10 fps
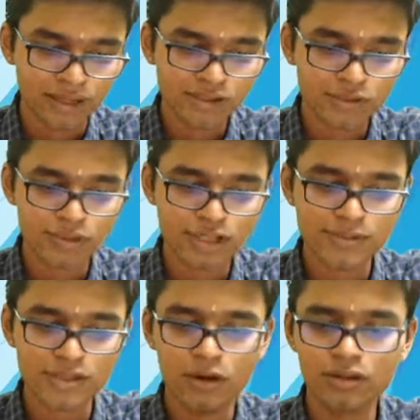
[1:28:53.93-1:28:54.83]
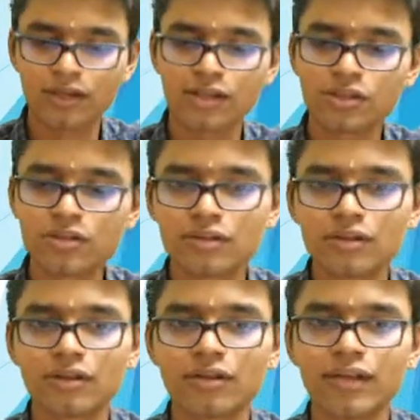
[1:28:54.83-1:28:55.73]
two steps not understood.
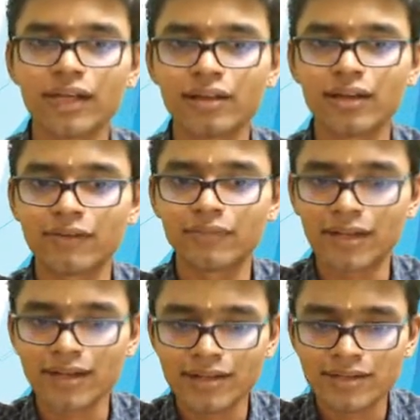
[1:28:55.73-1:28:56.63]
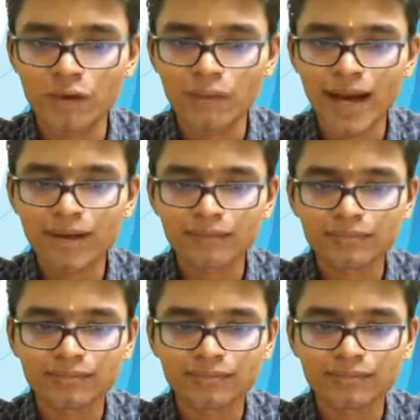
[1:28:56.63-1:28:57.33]
Okay, let's go back.